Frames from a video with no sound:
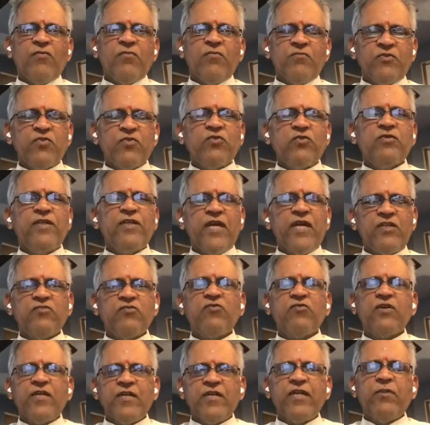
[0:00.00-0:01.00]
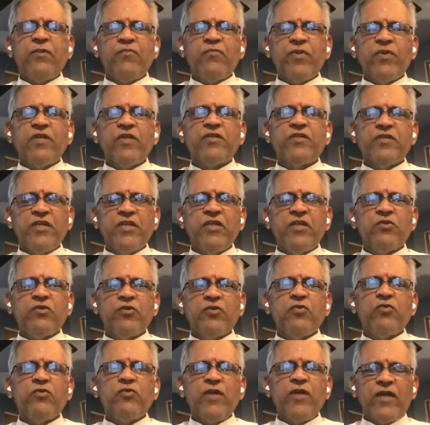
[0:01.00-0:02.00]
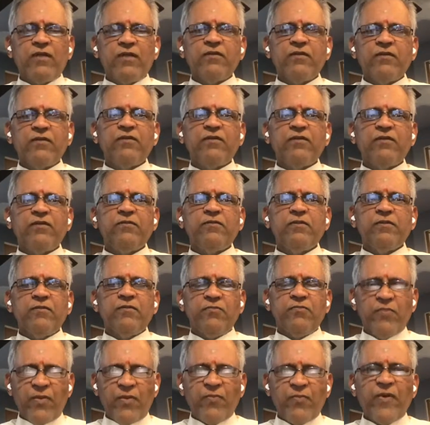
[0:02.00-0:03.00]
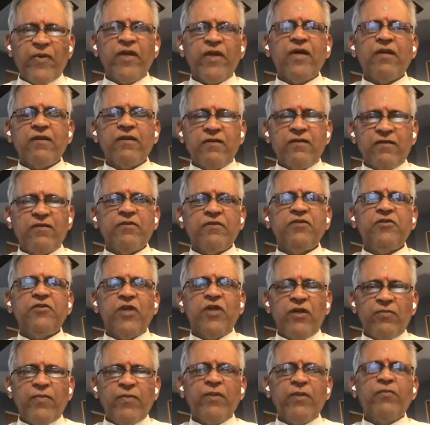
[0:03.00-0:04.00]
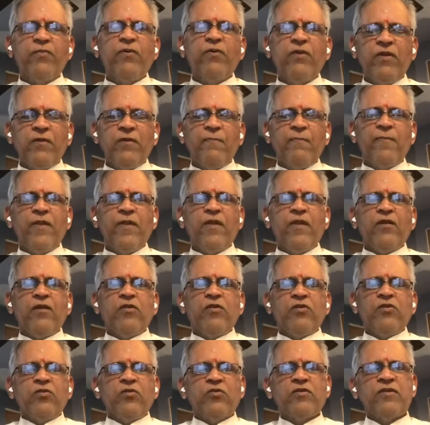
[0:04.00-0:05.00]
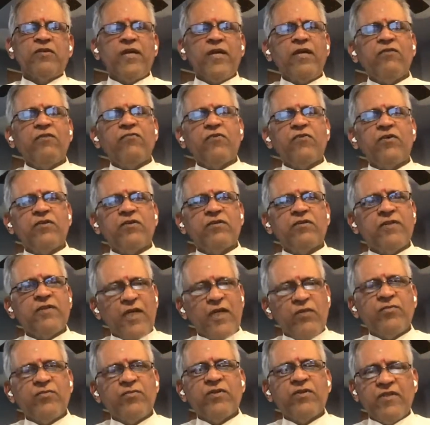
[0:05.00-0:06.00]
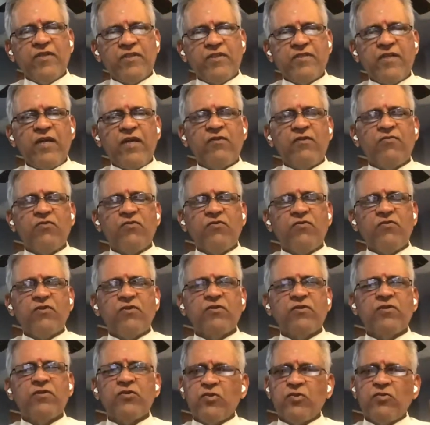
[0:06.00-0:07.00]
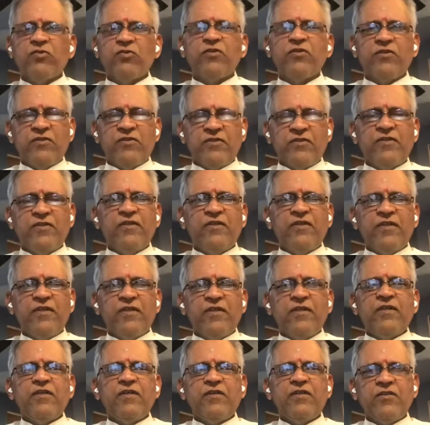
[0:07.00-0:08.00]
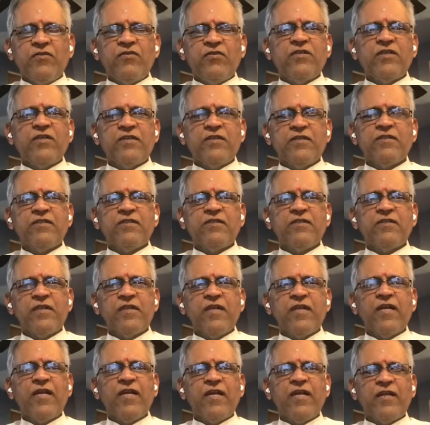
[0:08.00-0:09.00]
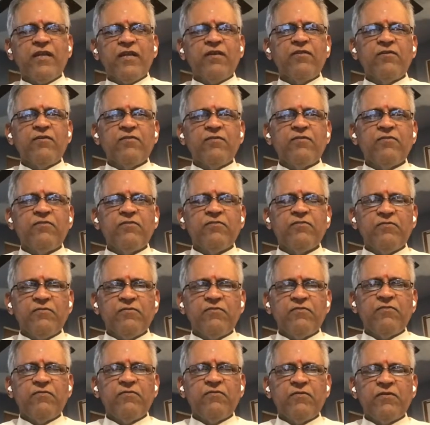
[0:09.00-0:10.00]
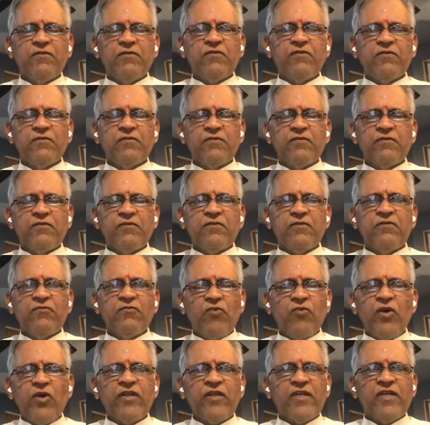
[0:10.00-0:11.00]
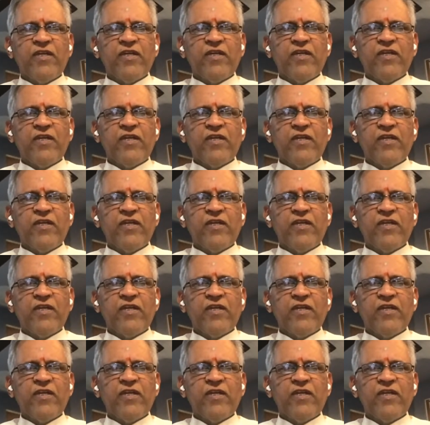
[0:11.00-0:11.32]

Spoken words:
So that's what temples need to do, that to prepare young people to stand for the dharma, stand for the truth, not just creating the warriors